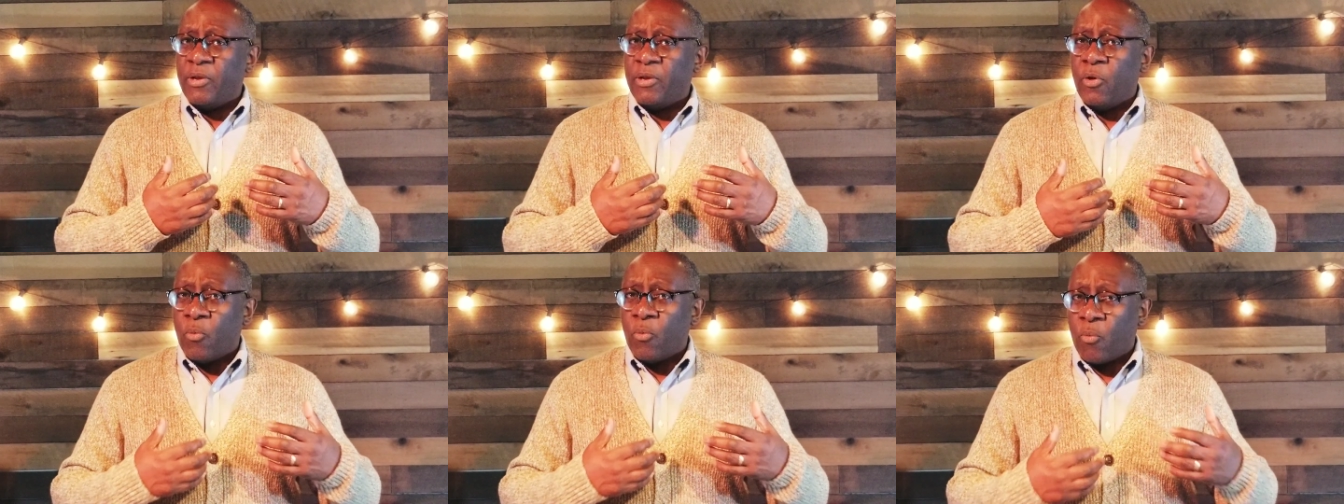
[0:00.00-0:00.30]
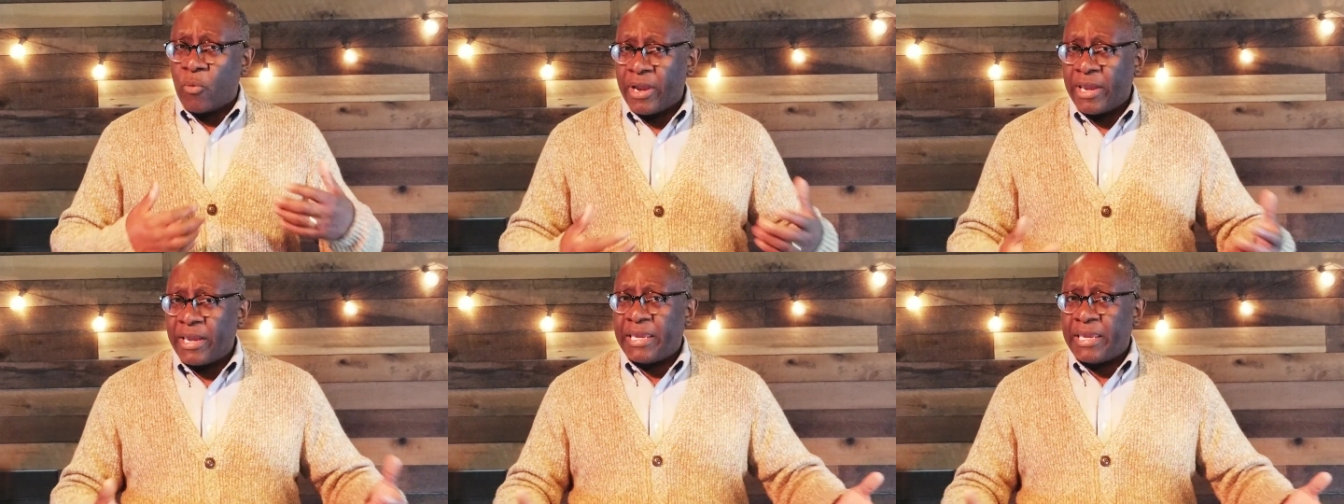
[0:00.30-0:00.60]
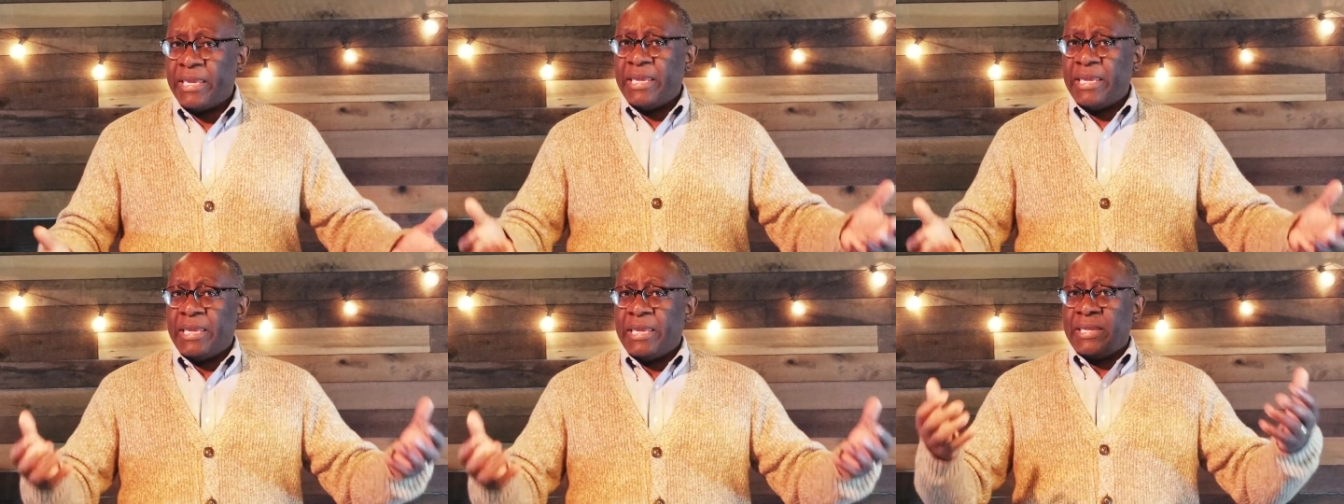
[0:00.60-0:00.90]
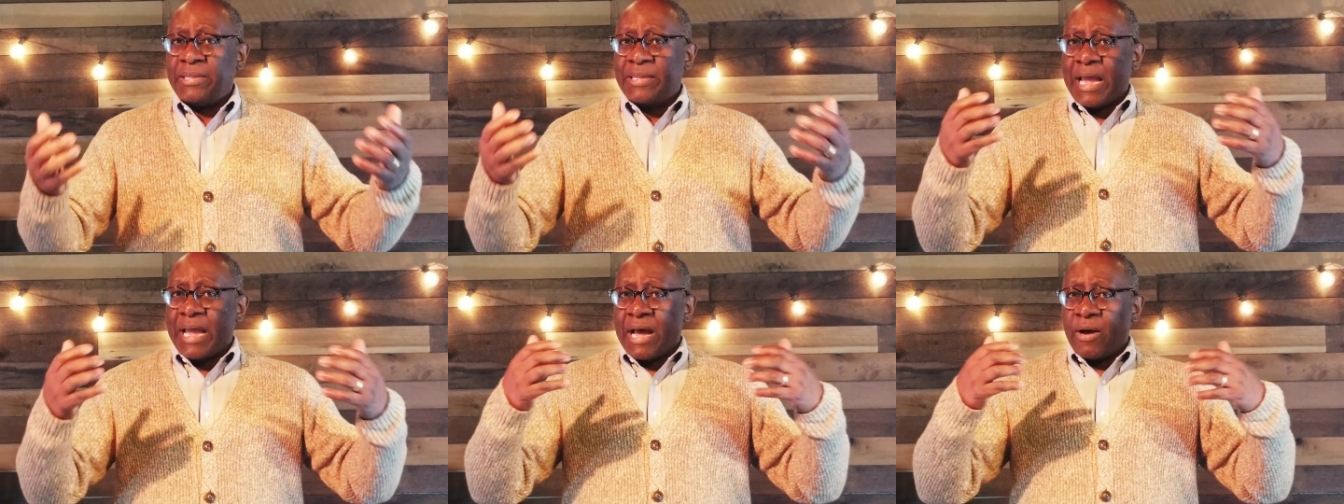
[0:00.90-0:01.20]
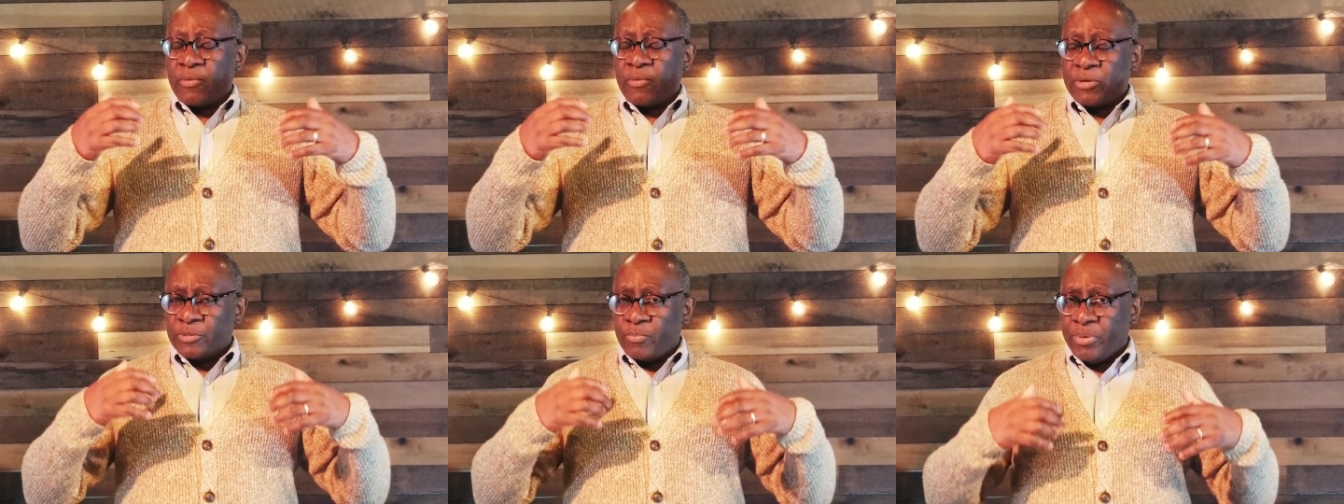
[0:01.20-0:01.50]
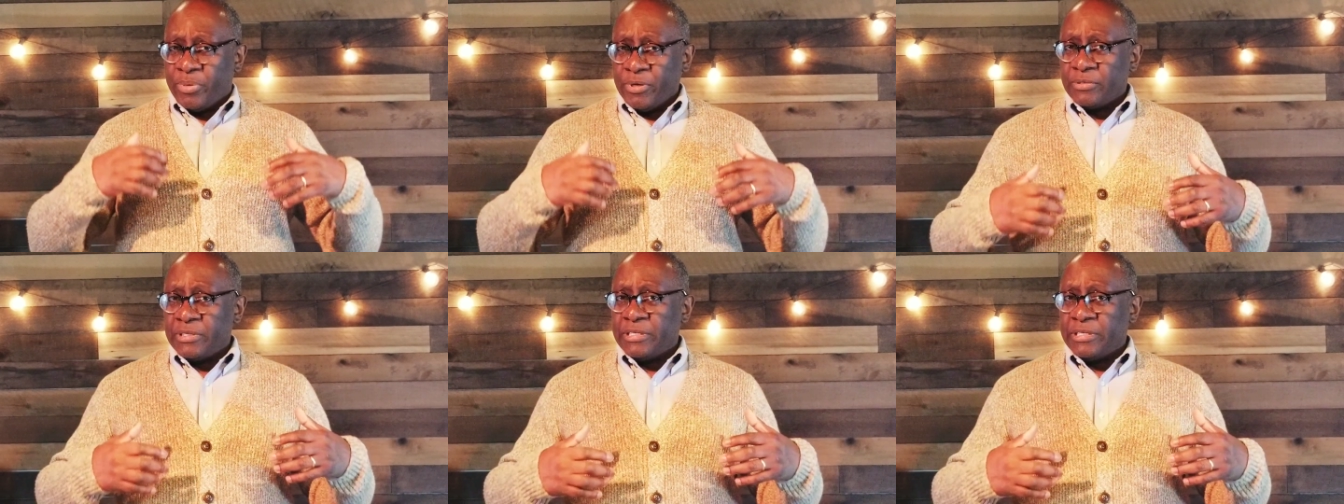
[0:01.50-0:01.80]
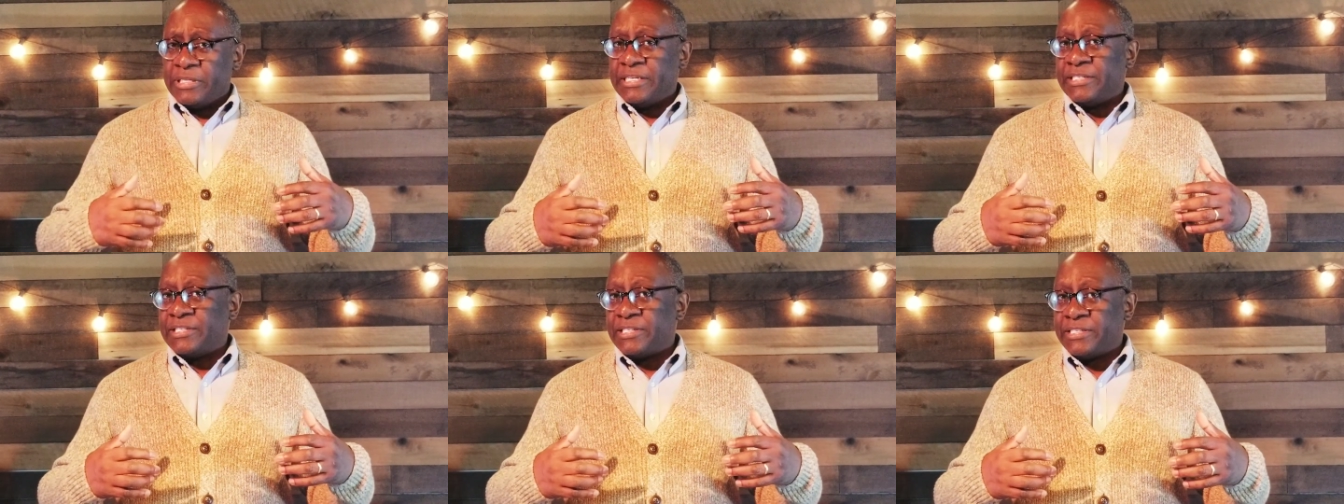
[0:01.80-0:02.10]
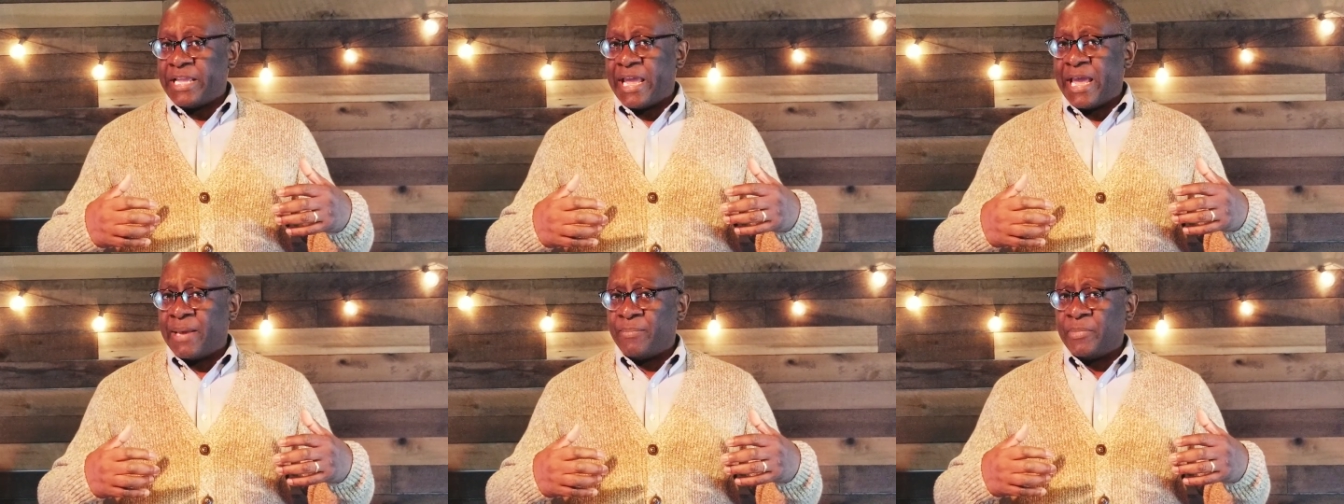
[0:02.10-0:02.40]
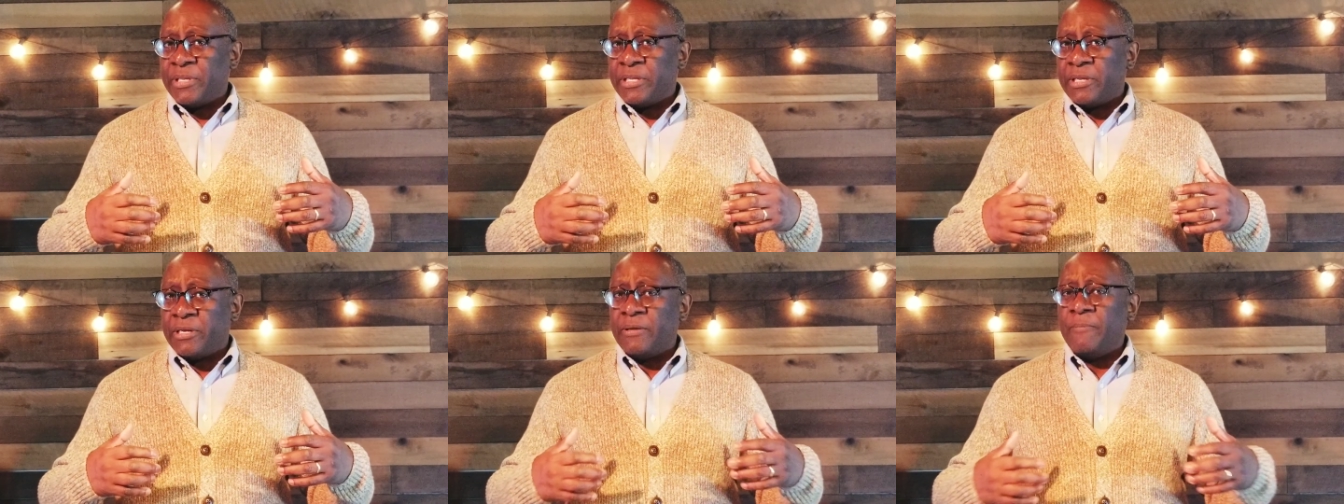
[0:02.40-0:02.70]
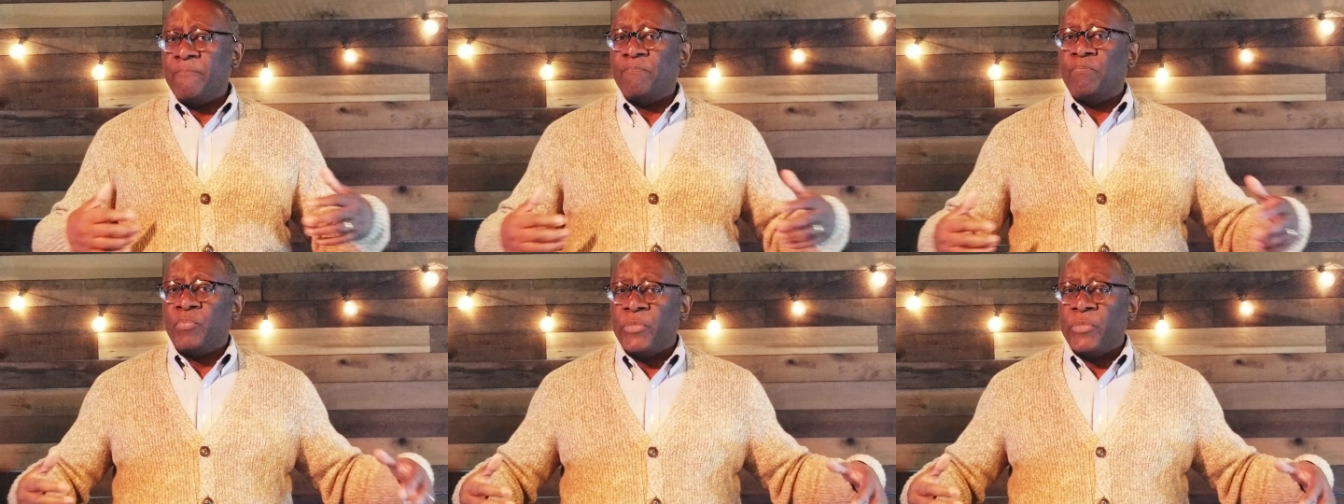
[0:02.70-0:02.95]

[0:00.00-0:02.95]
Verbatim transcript: where he now is building his stamina